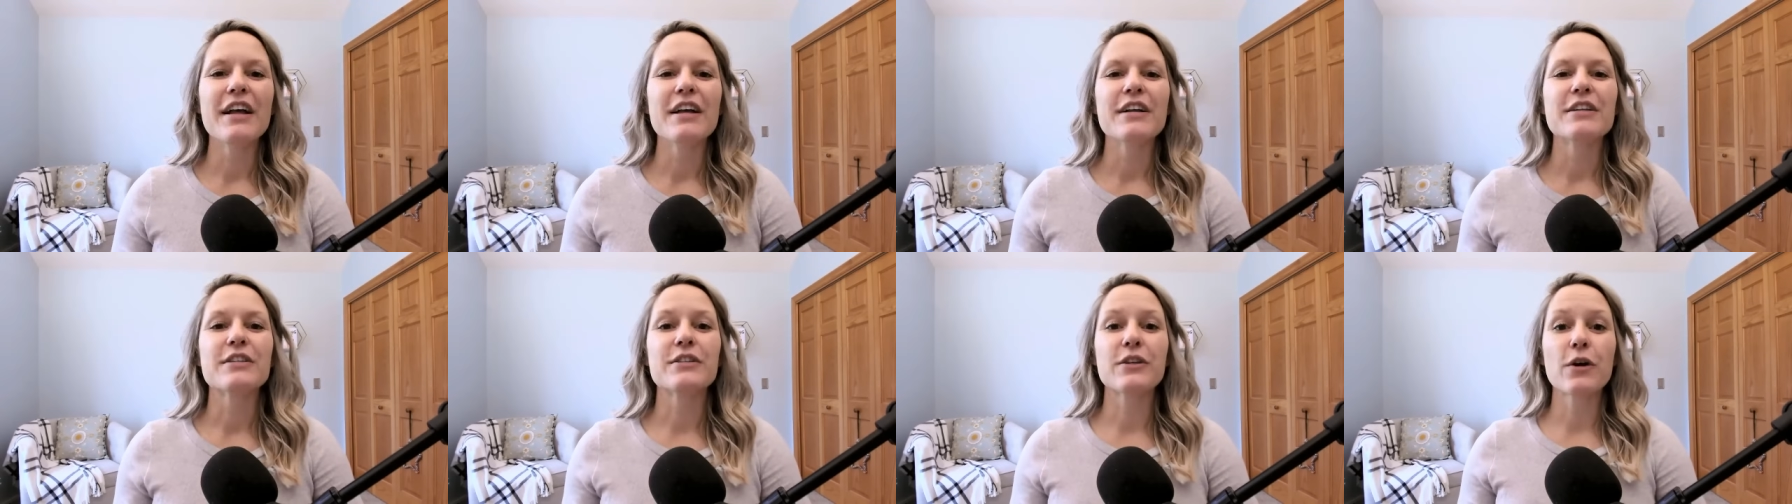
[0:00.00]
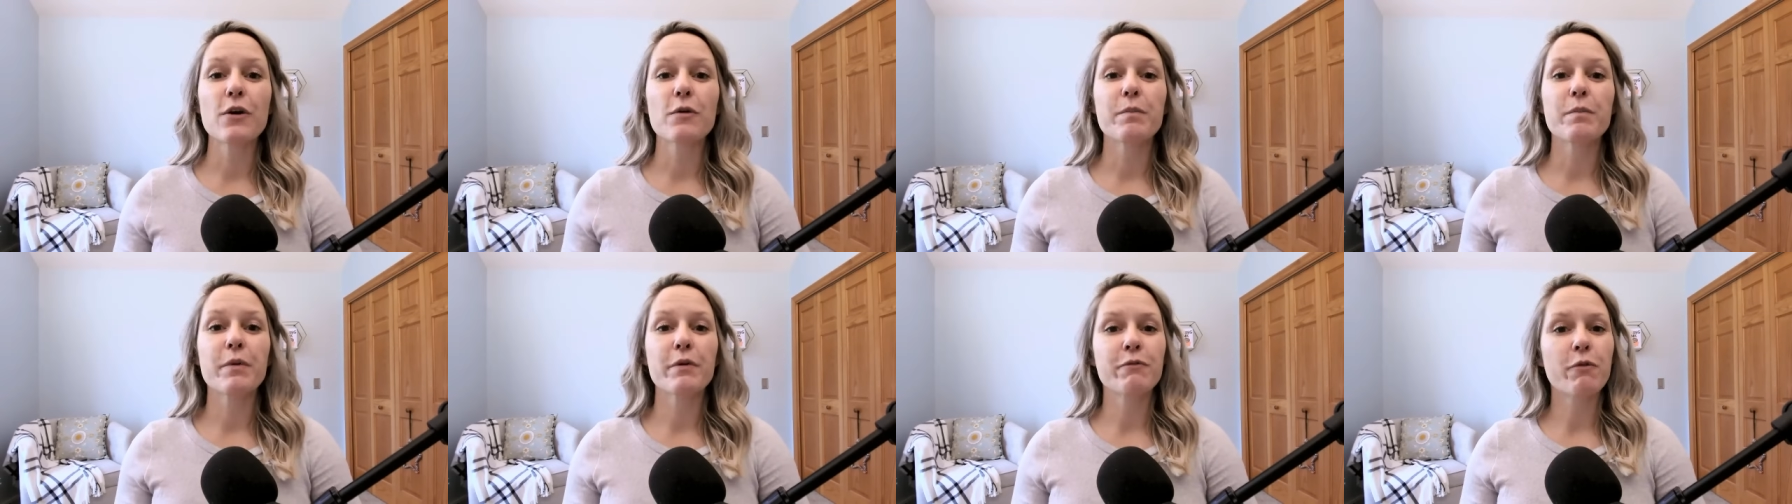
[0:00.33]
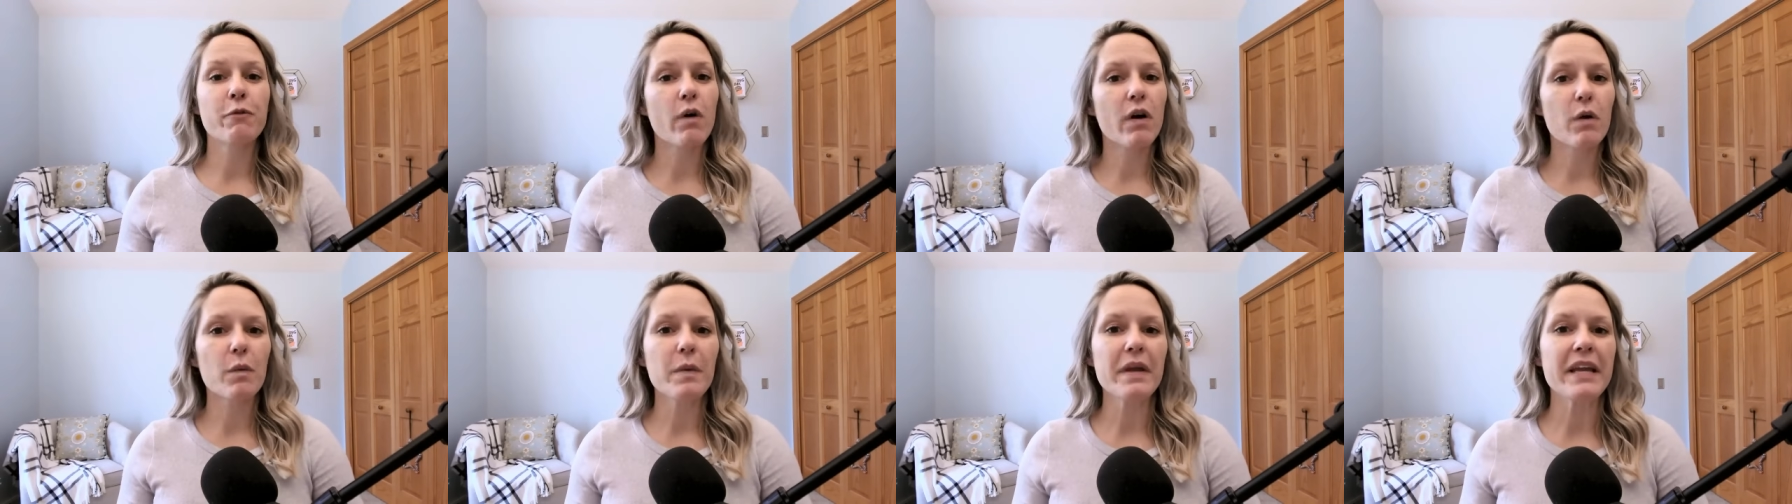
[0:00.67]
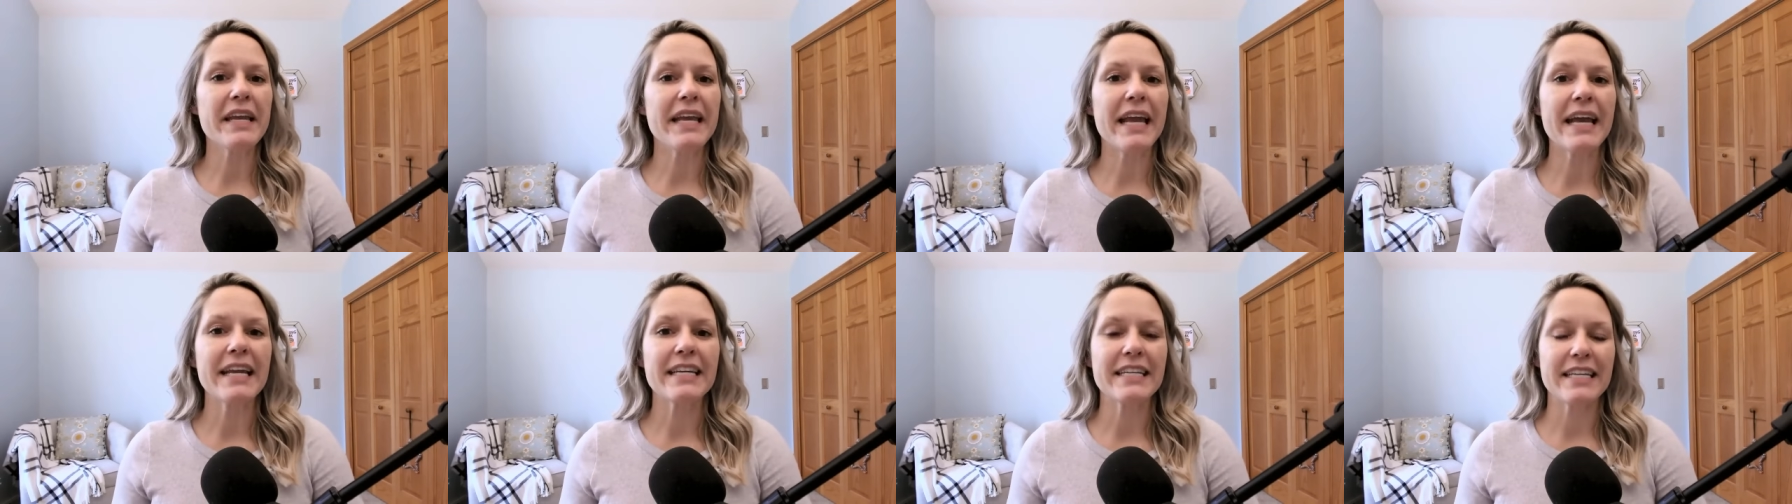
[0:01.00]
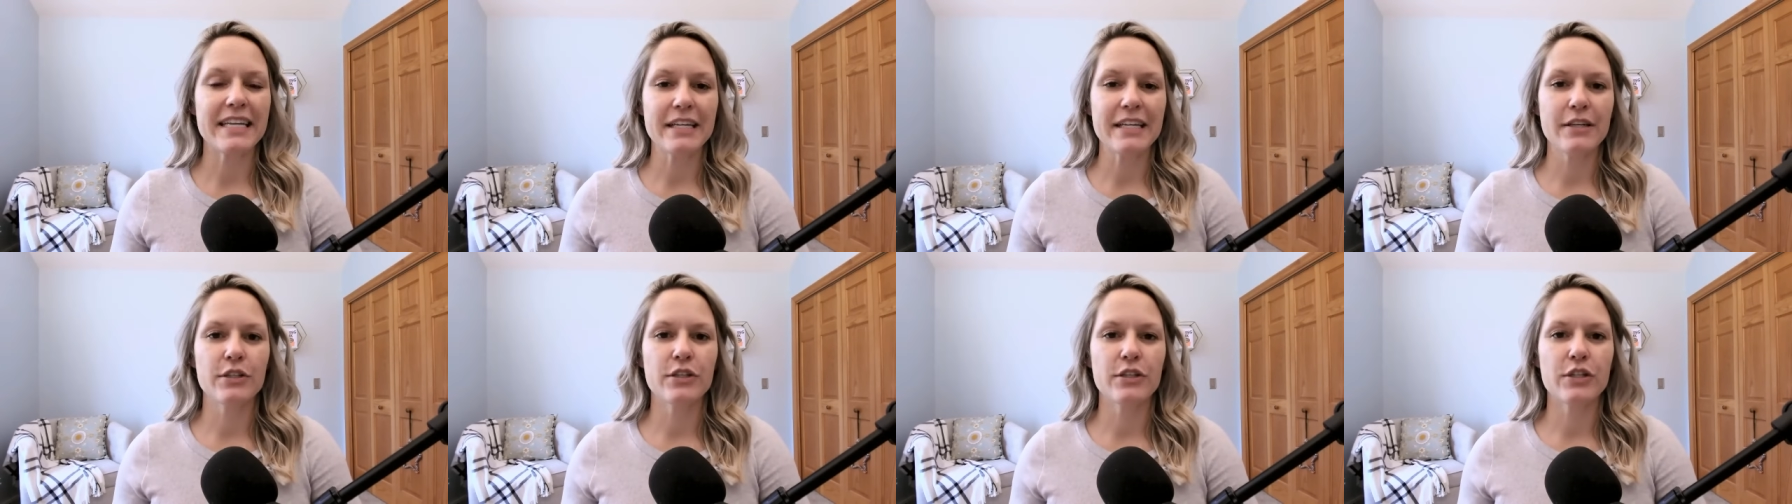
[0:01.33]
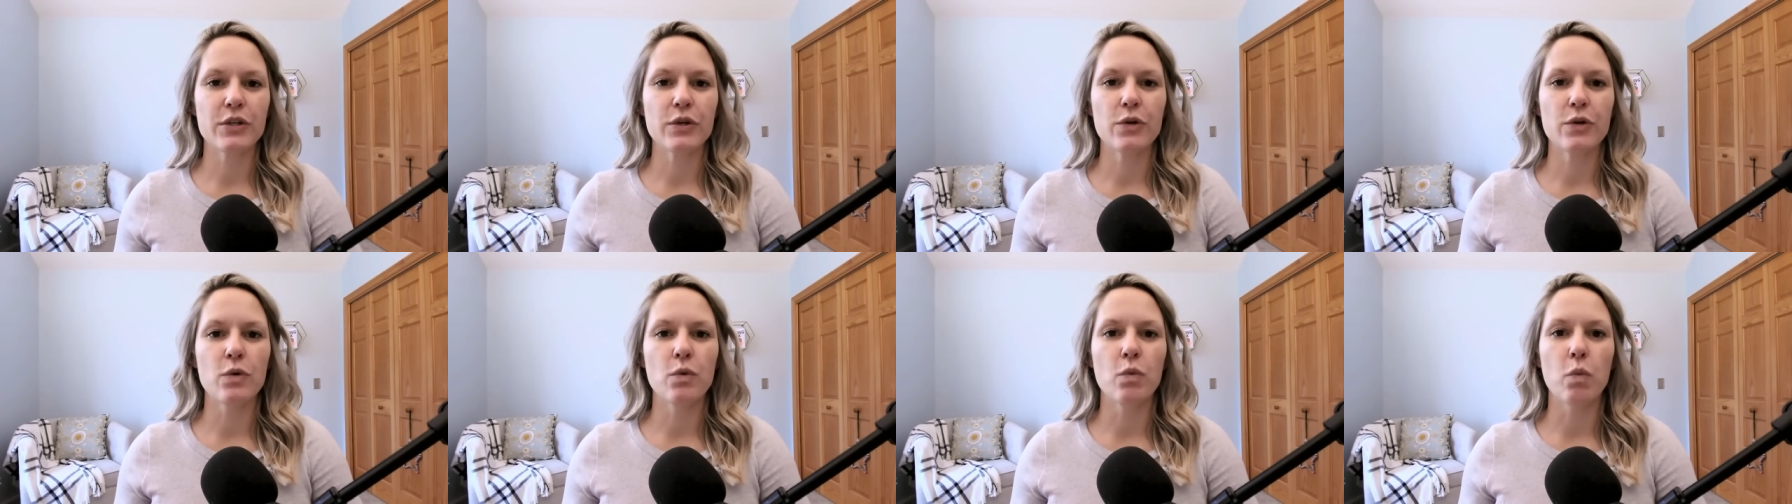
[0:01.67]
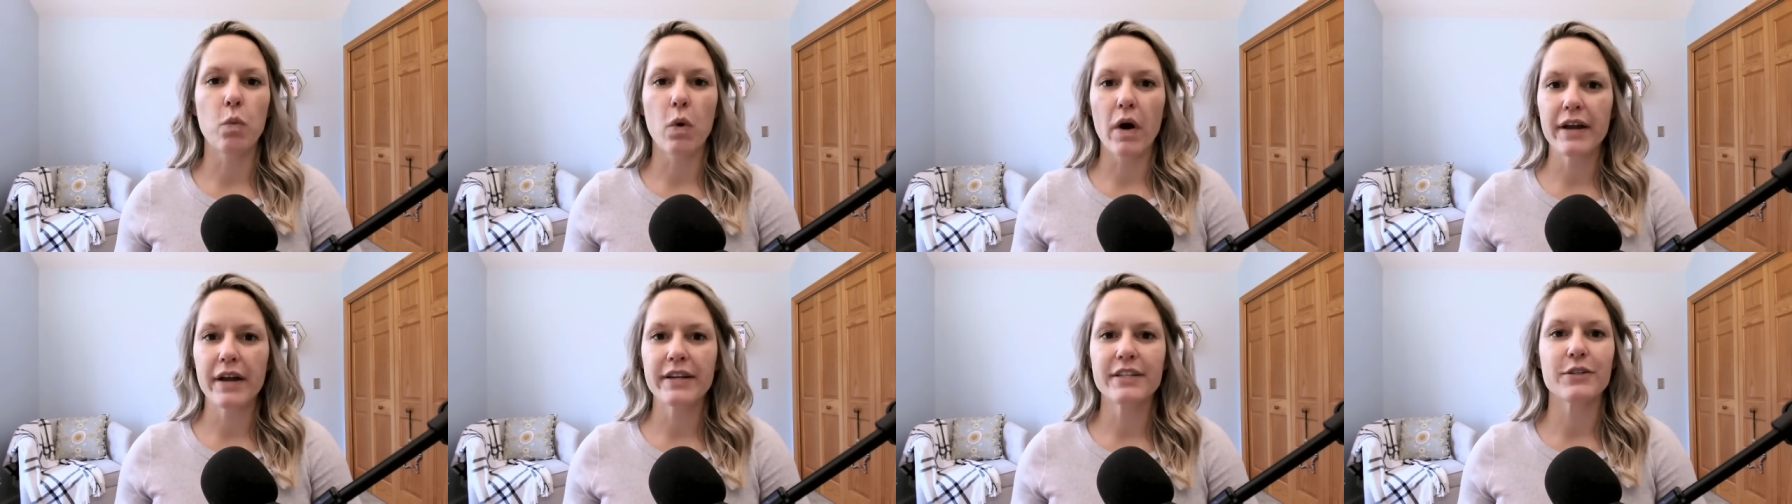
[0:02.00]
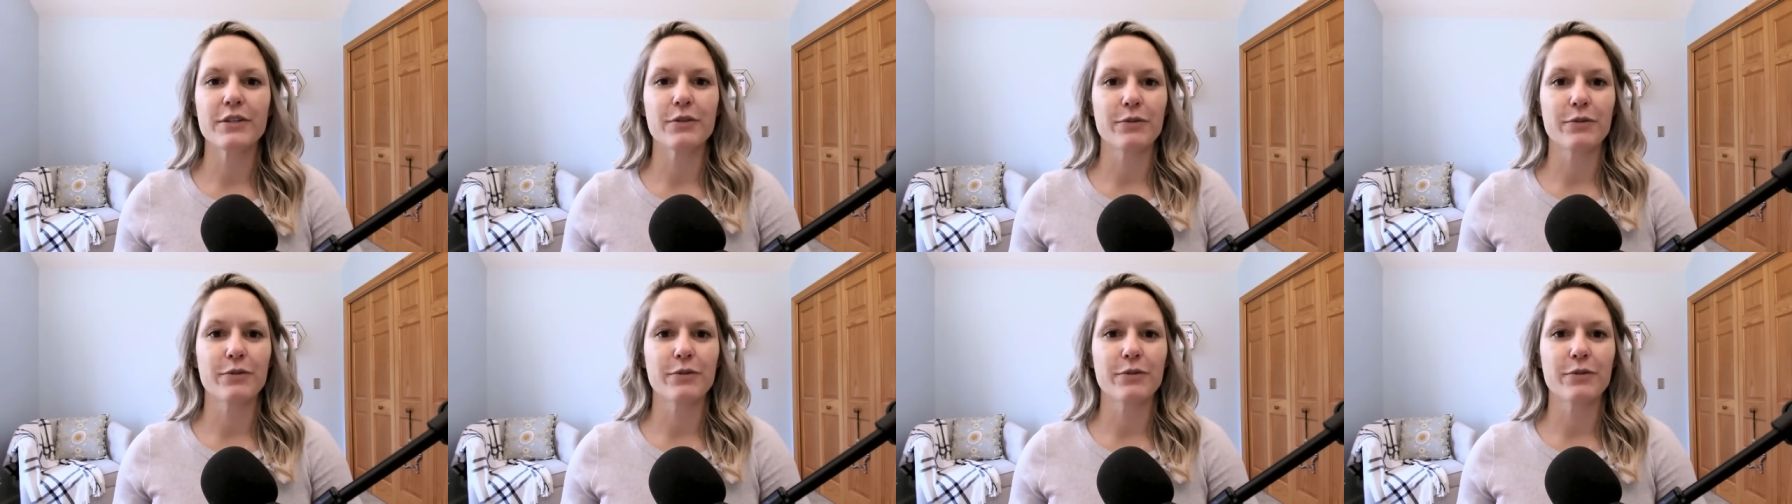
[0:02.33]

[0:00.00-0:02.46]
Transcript: So before we get into what